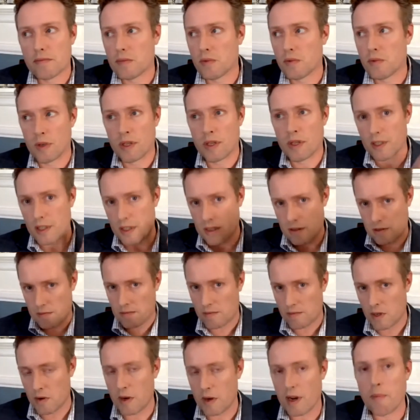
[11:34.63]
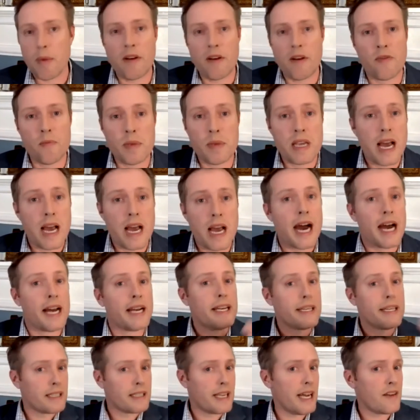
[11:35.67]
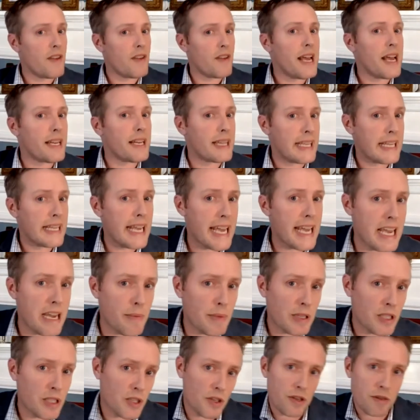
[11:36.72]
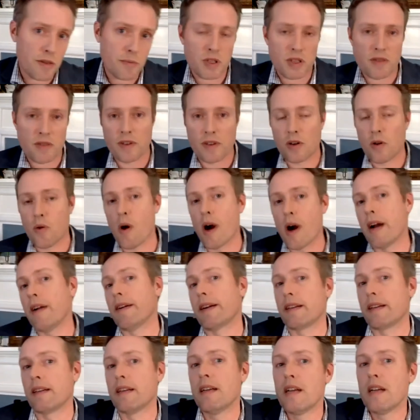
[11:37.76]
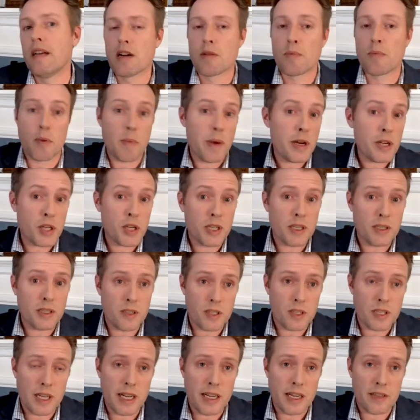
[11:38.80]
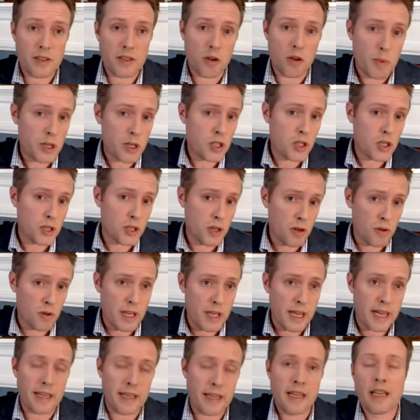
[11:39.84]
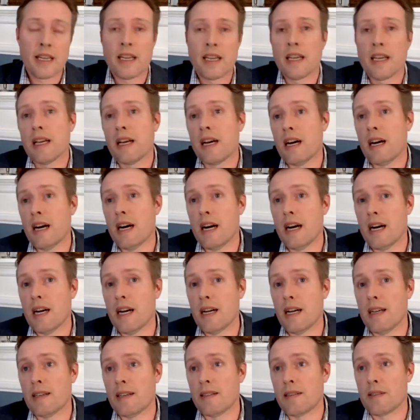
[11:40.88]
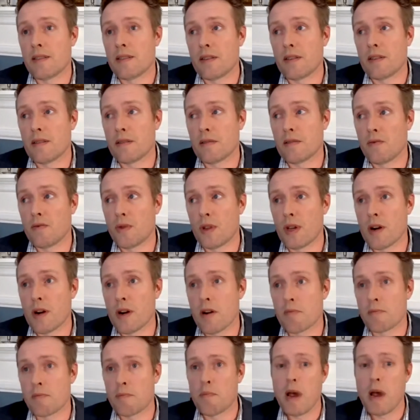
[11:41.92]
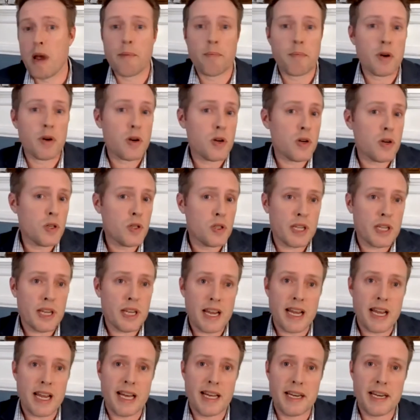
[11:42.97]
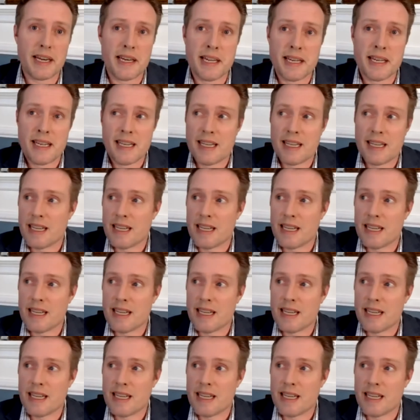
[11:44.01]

really going above and beyond and kind of ahead of the game in terms of acquiring permissions. Uh, so much so that uh, their members and